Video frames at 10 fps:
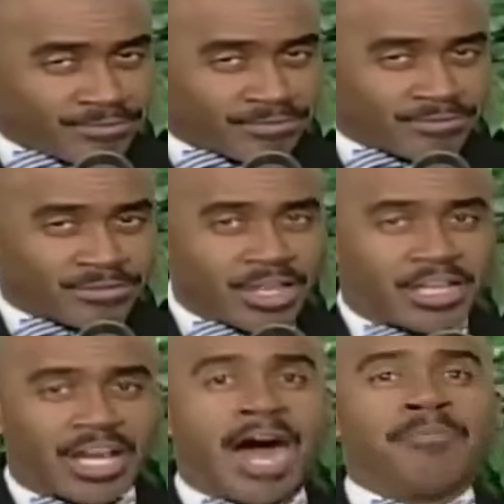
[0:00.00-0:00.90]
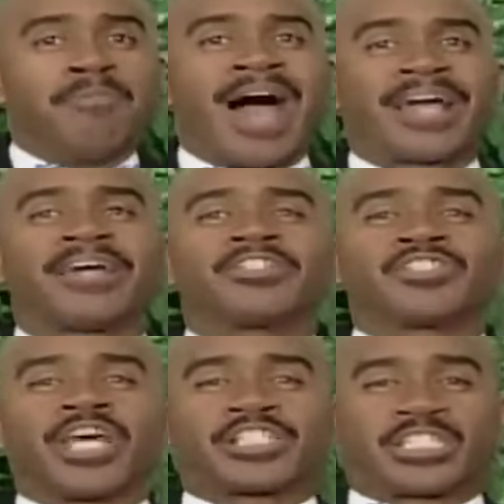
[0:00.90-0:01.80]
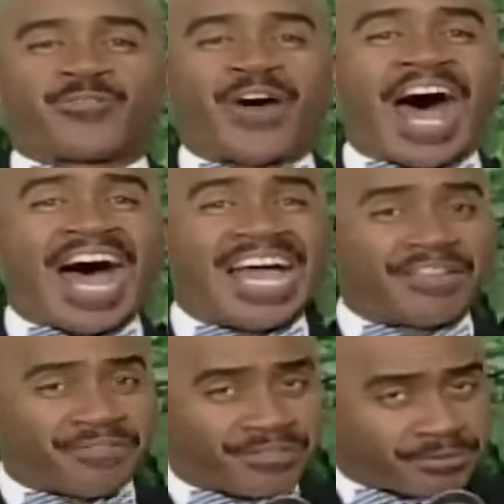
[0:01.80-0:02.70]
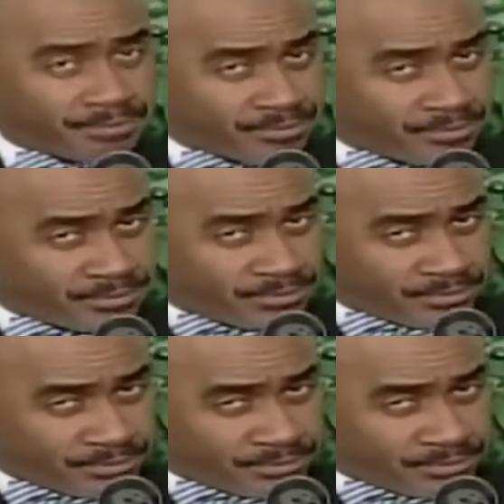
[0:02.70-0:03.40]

That's right. You come back 65. Mm -hmm.